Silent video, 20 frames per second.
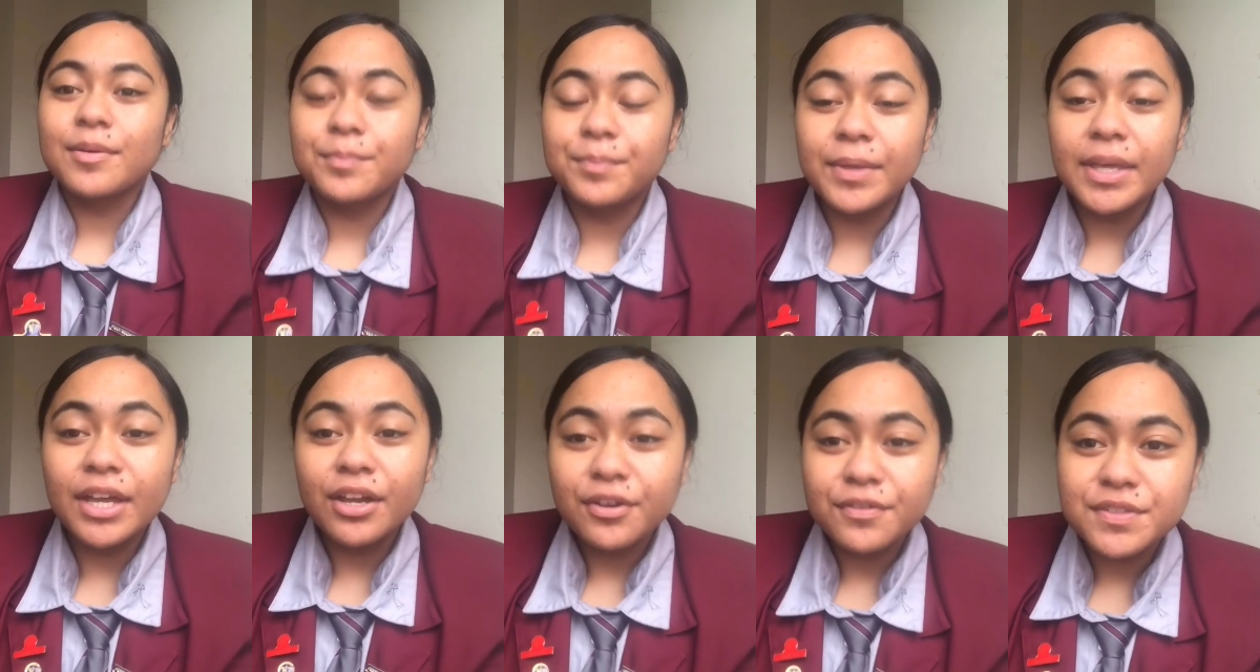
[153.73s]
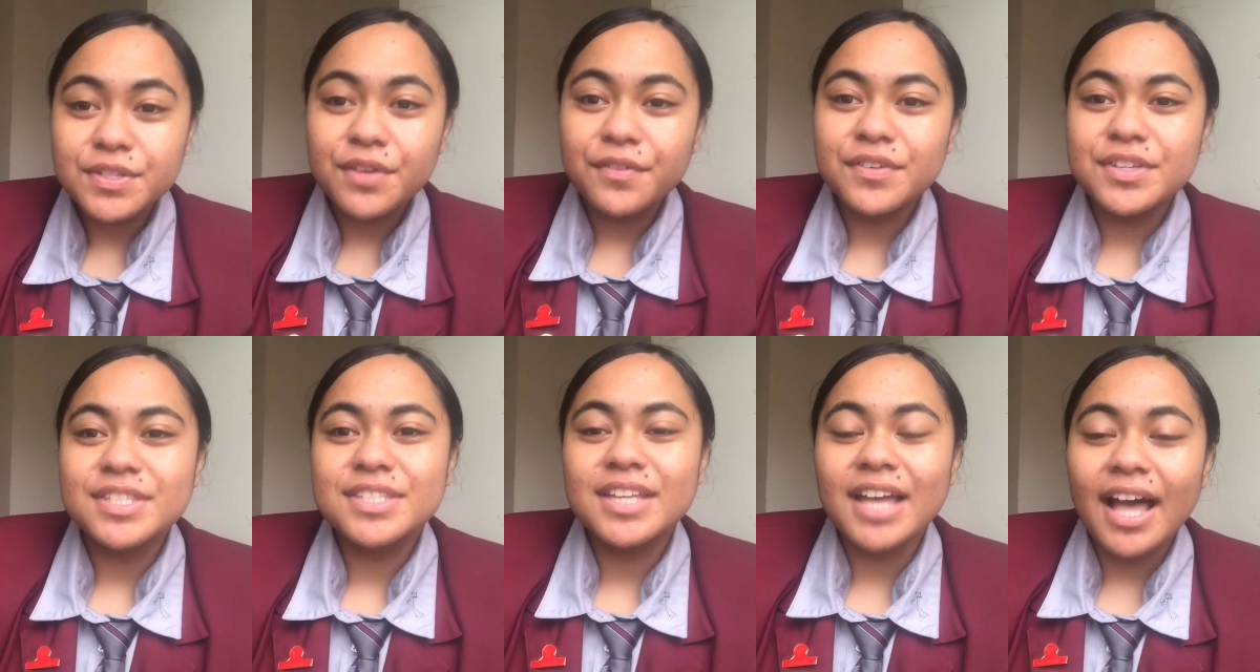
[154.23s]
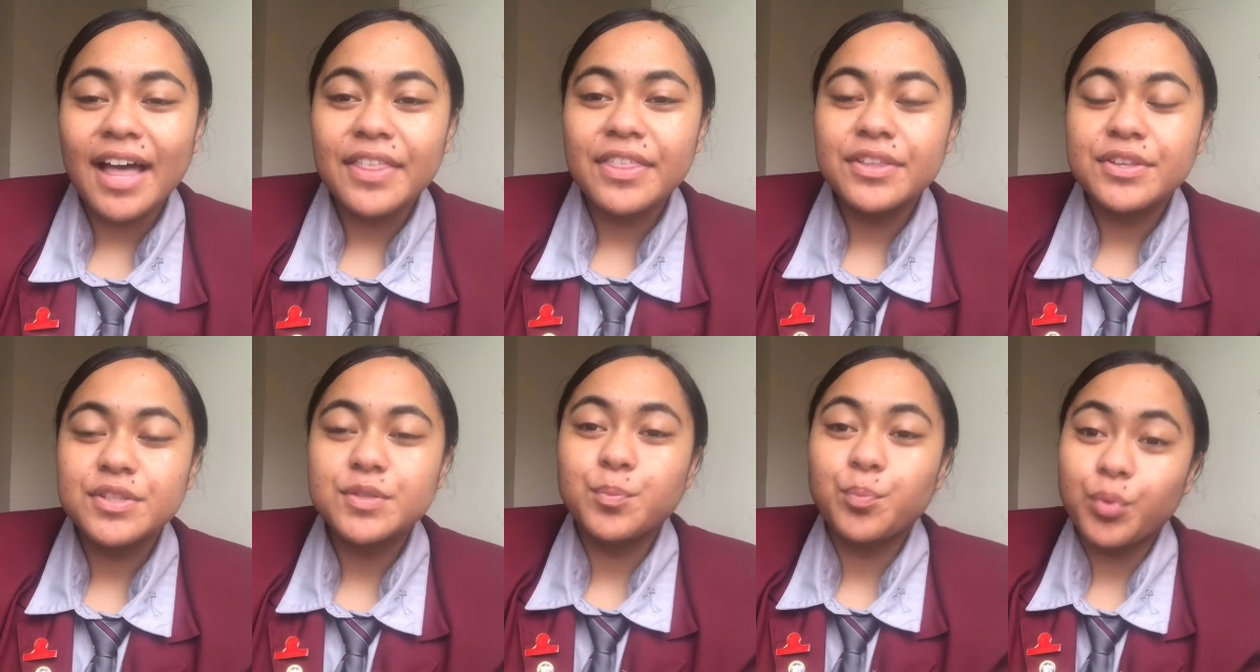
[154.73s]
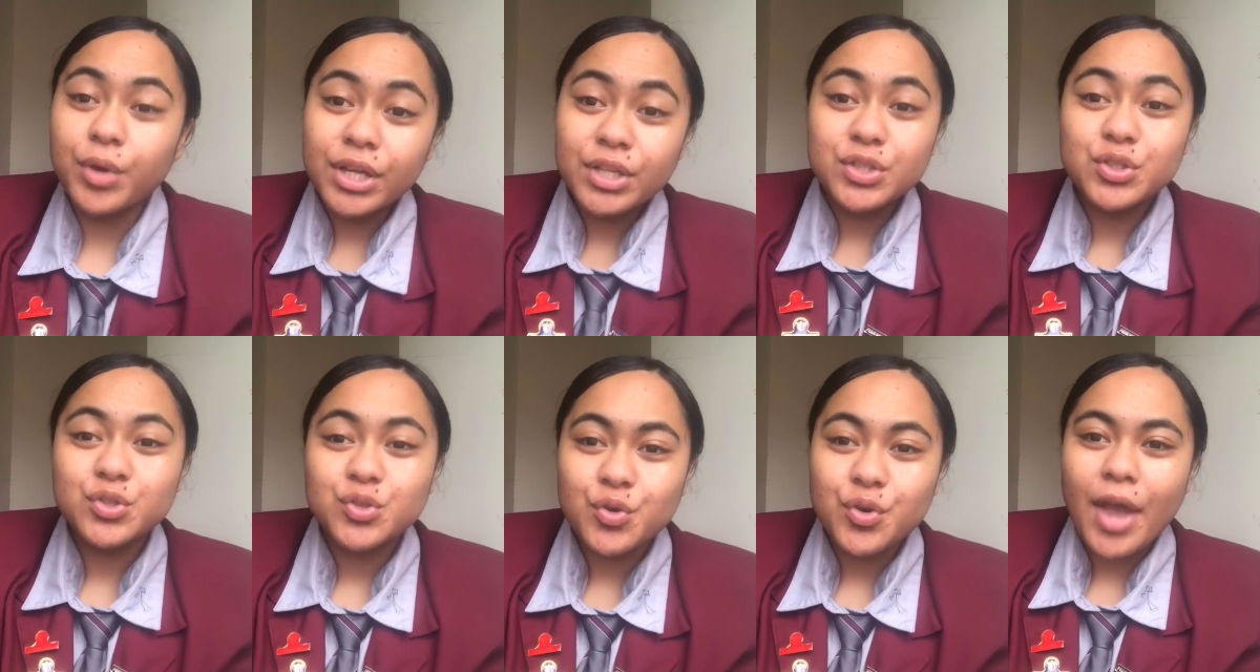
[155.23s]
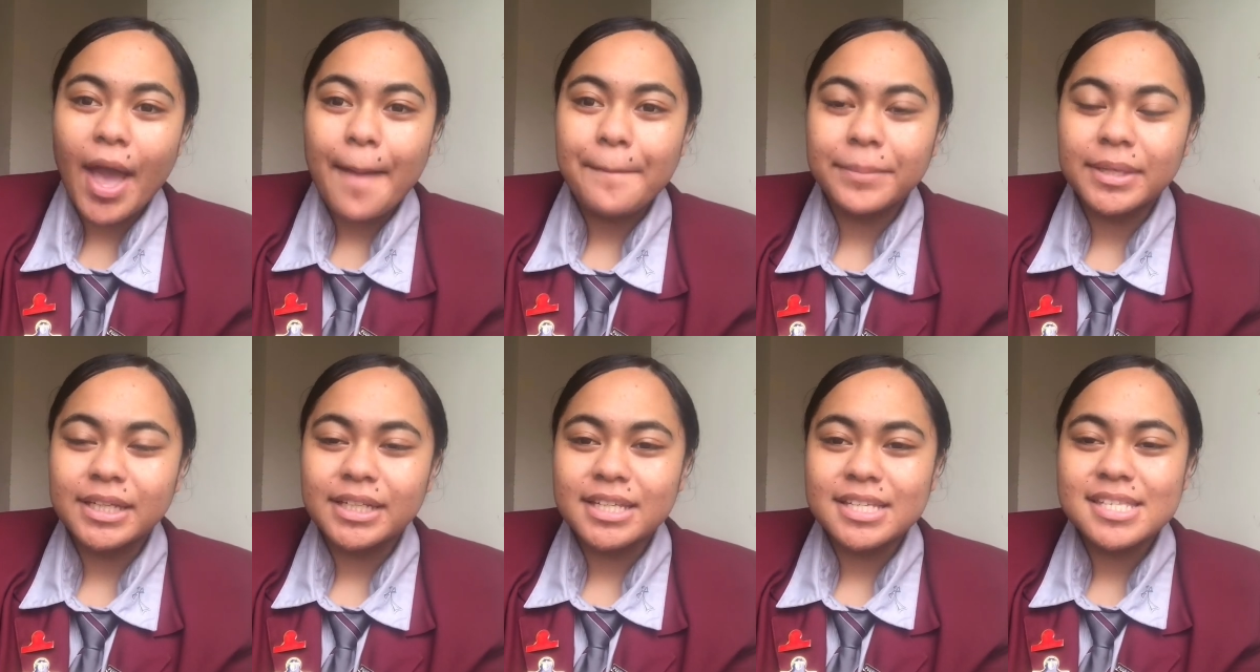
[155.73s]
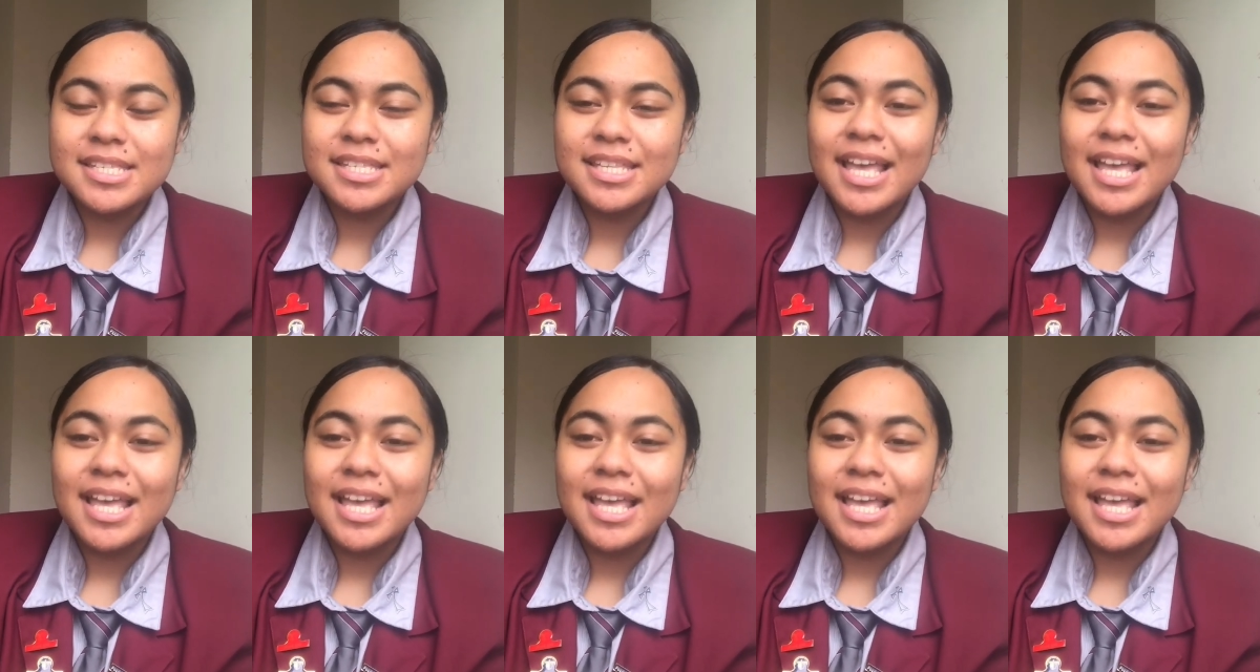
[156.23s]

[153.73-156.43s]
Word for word: Being of service to others brings true happiness.